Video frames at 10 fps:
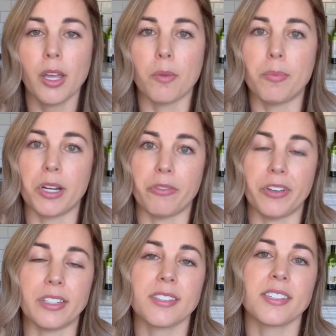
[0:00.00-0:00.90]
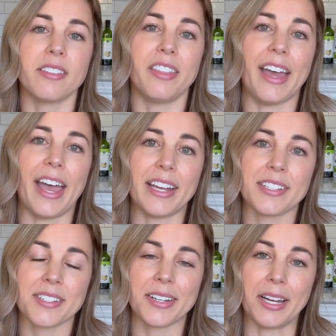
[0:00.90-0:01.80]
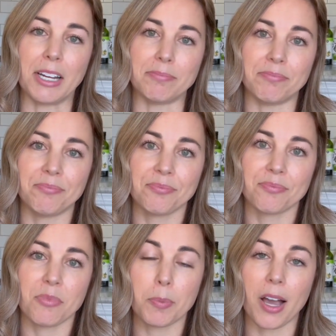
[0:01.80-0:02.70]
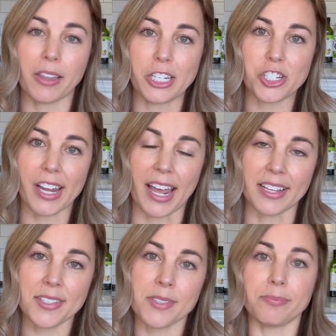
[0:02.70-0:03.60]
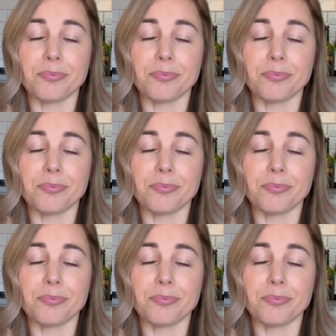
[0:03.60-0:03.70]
benefits that the Polynesian has.